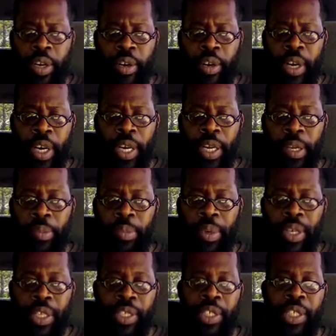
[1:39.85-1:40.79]
Right,
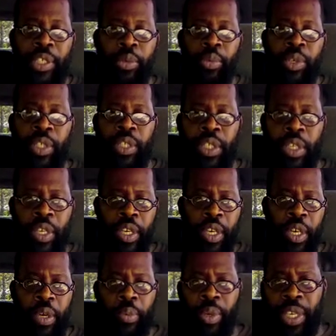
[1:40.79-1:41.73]
because this was
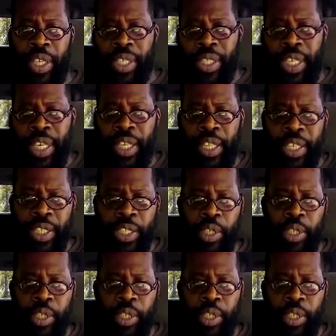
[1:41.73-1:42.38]
when he said this.